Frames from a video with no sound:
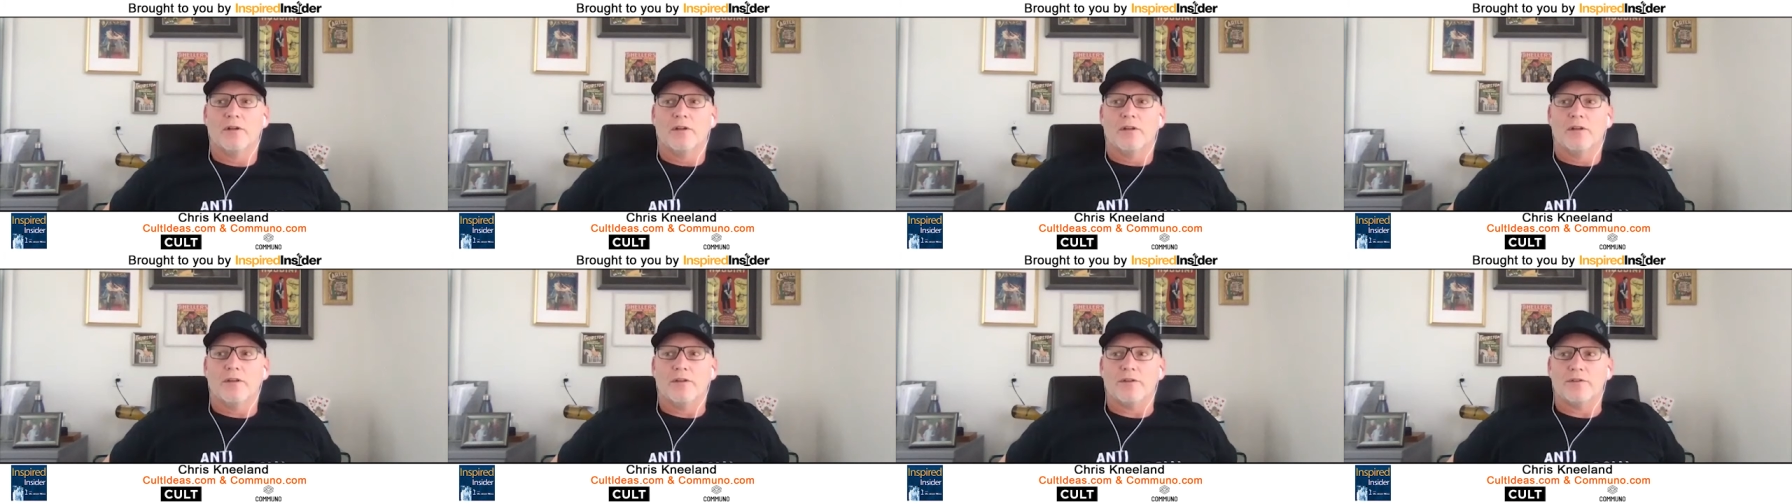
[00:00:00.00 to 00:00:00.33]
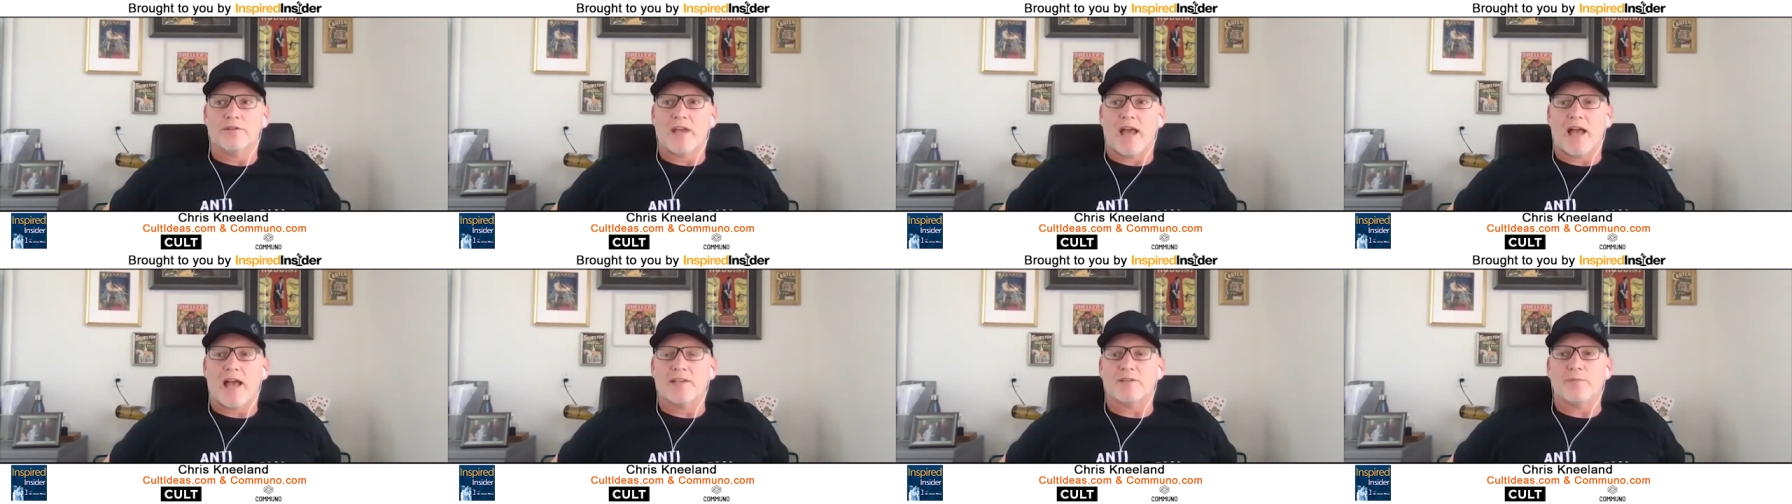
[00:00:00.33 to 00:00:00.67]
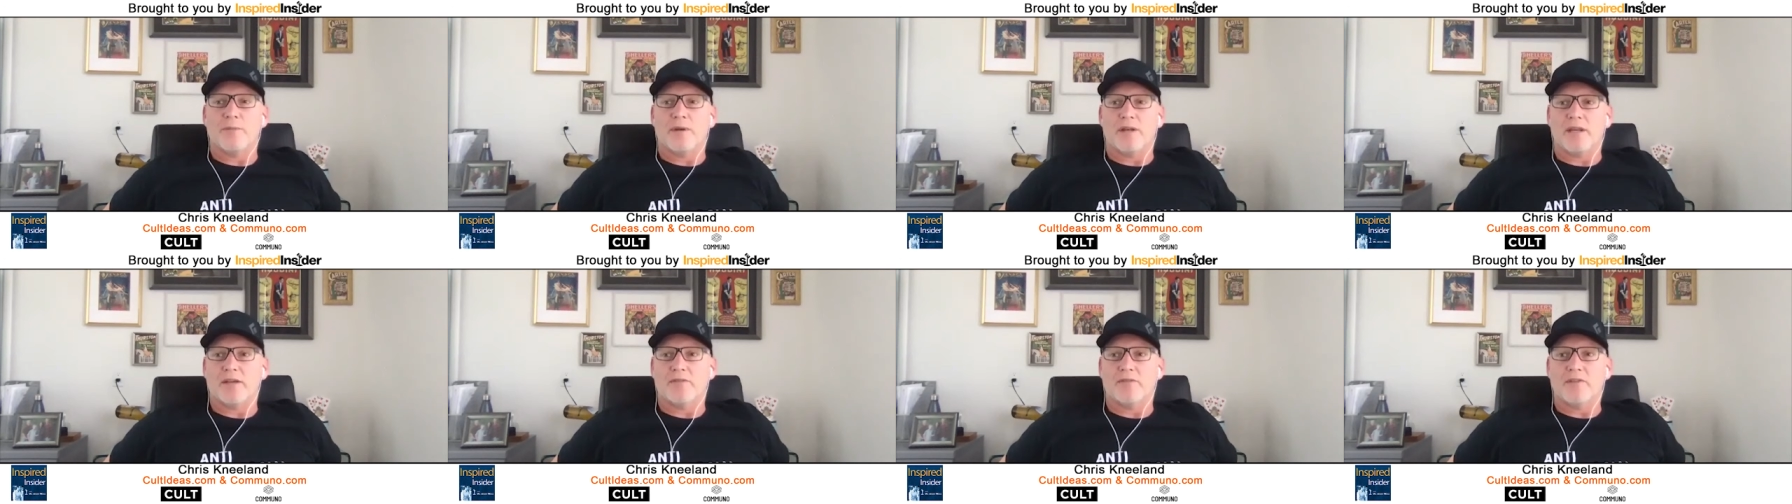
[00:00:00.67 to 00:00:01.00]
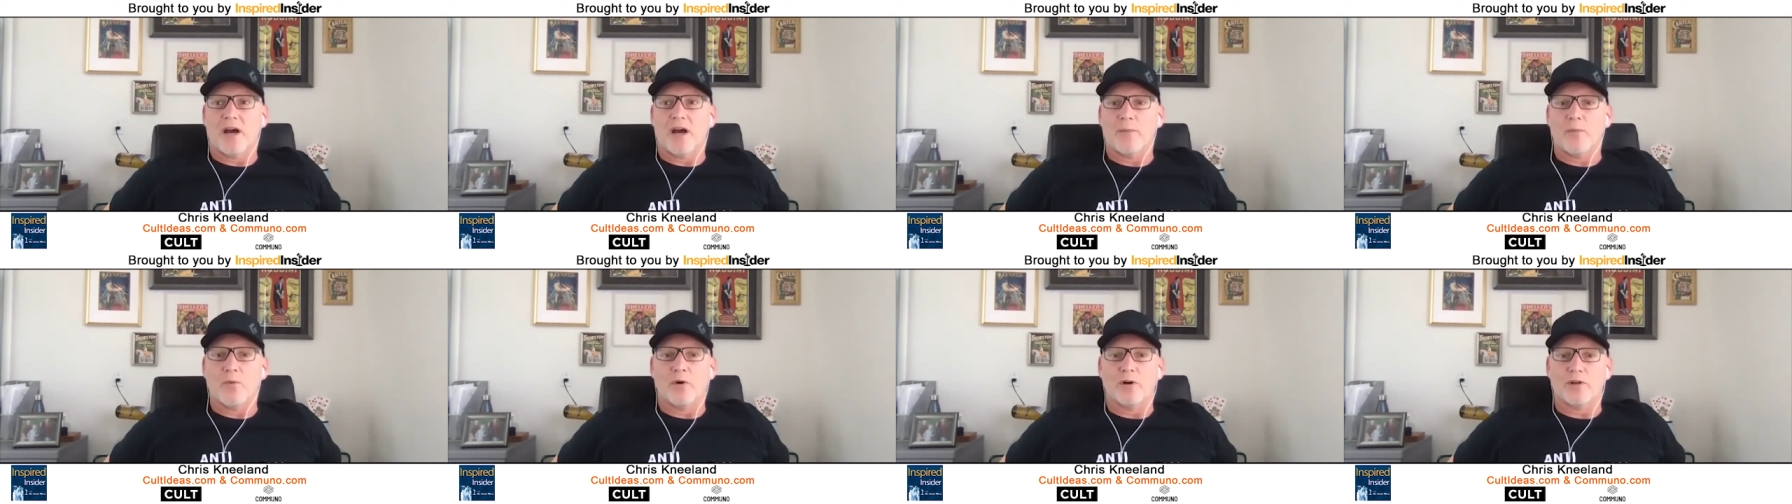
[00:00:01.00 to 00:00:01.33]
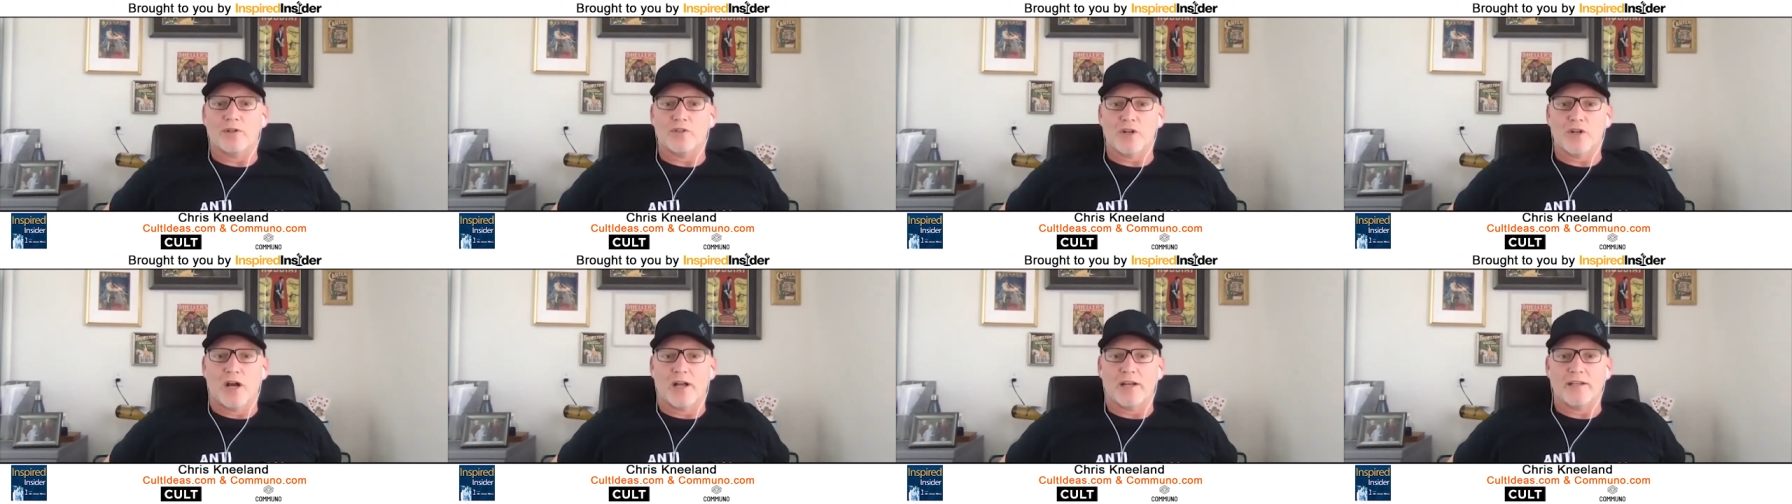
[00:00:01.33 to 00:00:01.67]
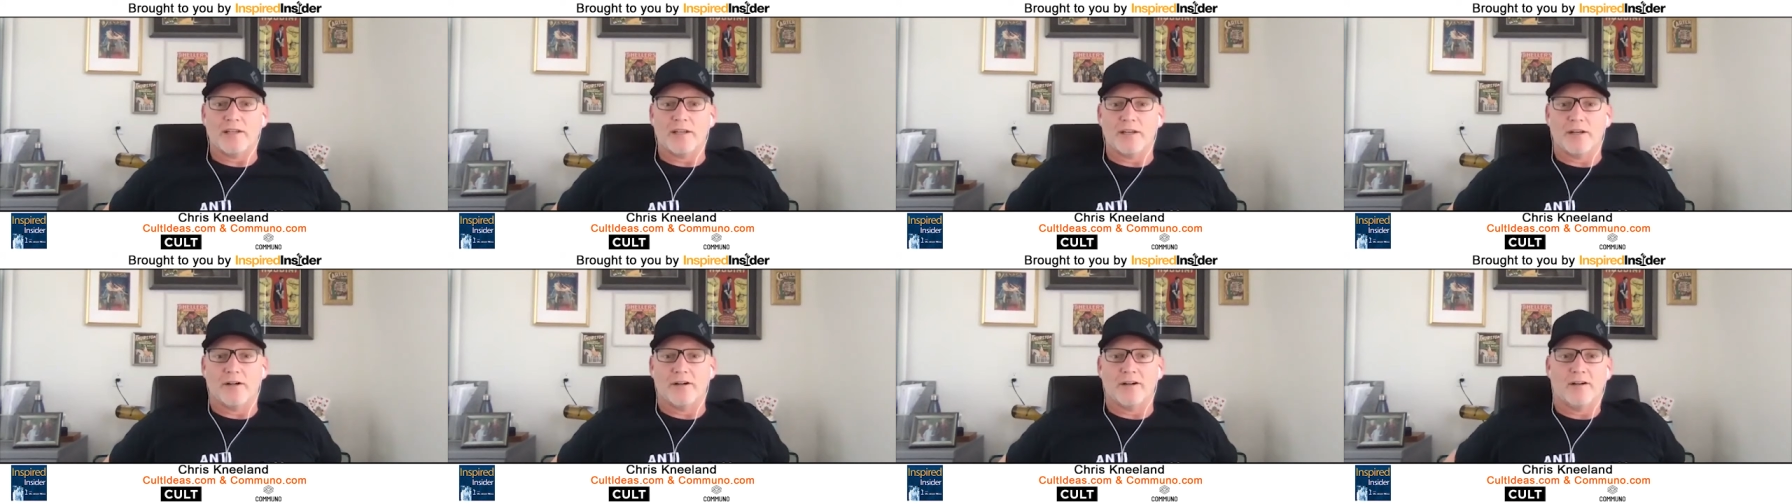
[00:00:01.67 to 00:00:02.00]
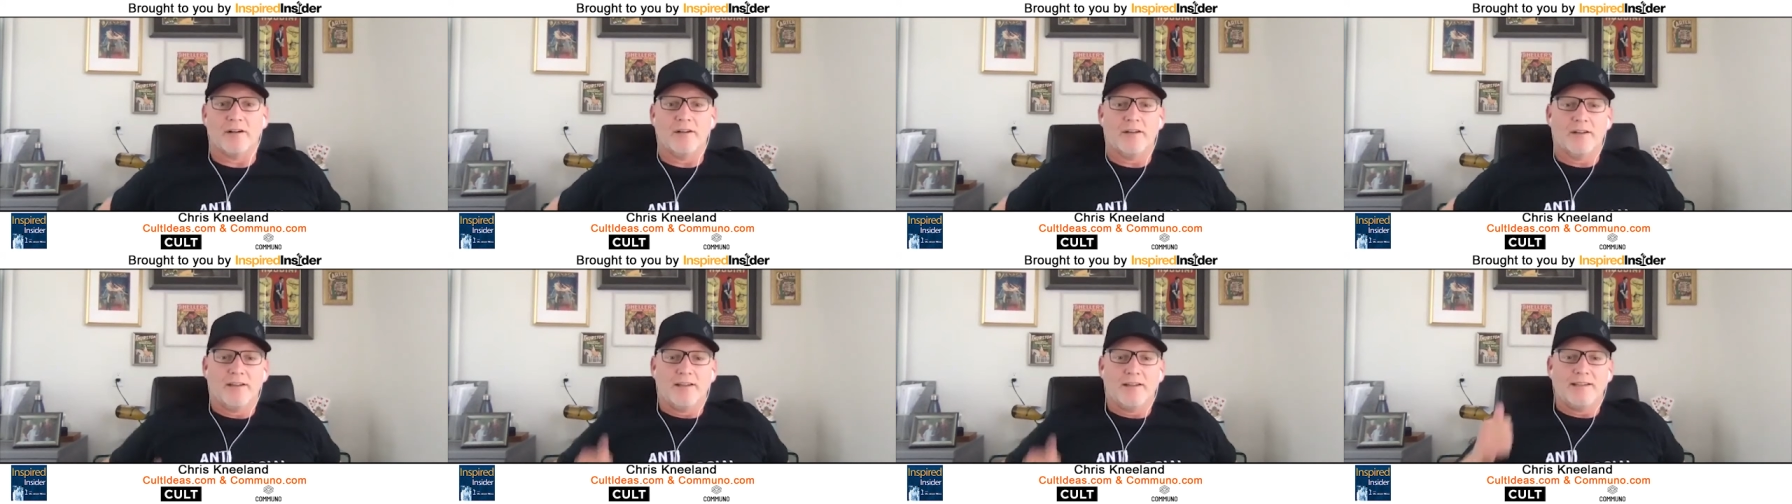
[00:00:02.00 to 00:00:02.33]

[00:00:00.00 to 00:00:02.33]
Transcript: there's as many, if not more, John Deere